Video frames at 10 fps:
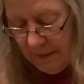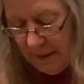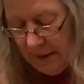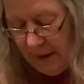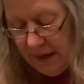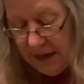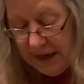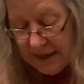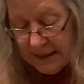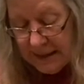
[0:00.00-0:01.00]
And he
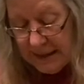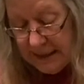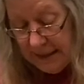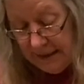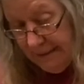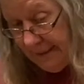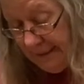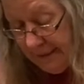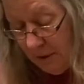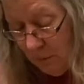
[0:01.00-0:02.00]
has to sit
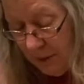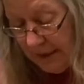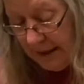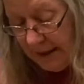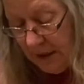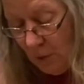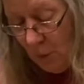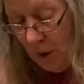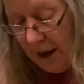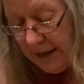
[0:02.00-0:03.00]
somewhere nice and
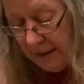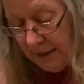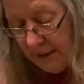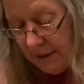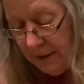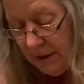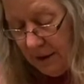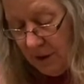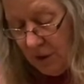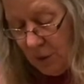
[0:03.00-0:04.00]
quiet
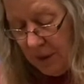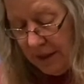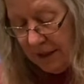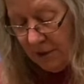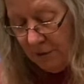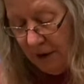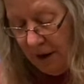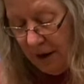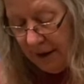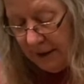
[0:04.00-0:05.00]
so he can
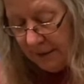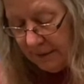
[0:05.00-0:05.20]
dry